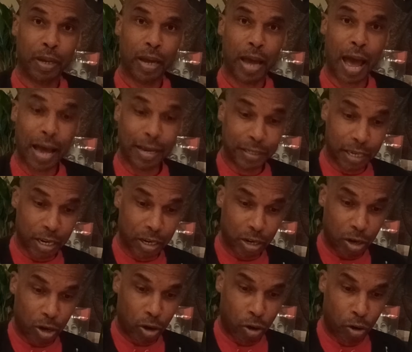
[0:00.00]
as
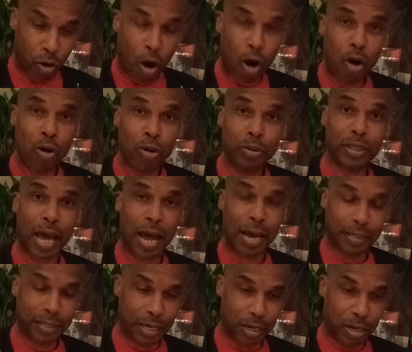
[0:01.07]
it grows,
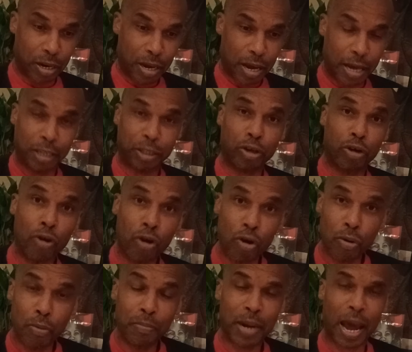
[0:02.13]
as it is
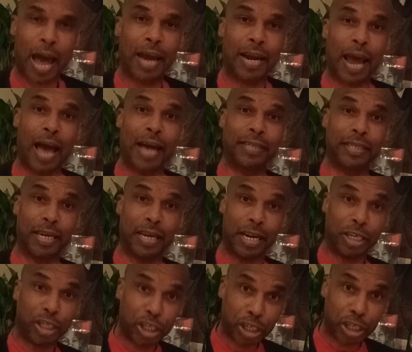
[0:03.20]
groomed, and as it
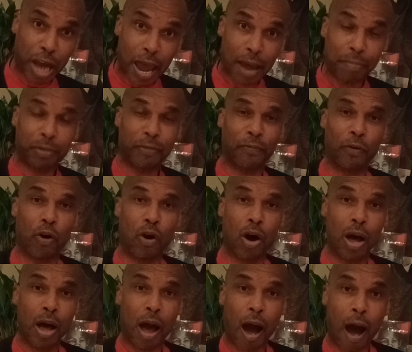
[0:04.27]
is shaped
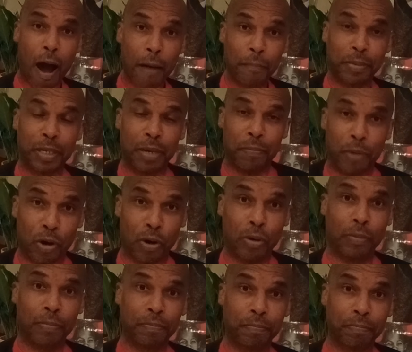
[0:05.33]
for
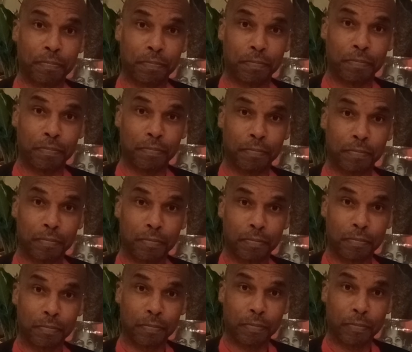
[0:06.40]
optimal
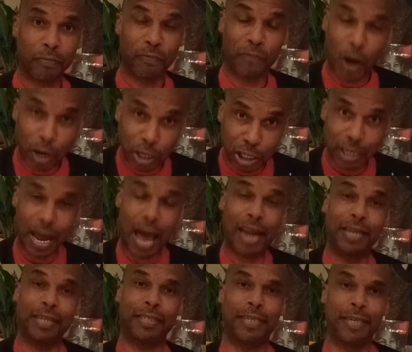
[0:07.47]

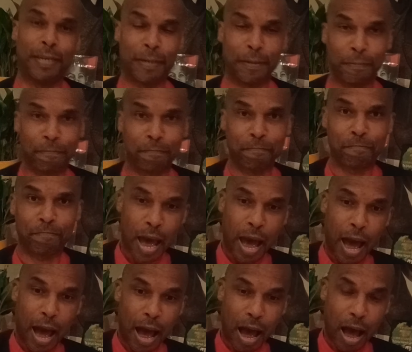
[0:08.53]
functionality.
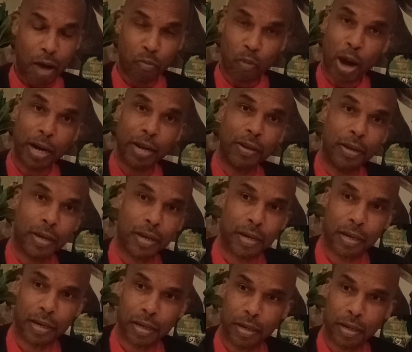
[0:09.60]
And one of the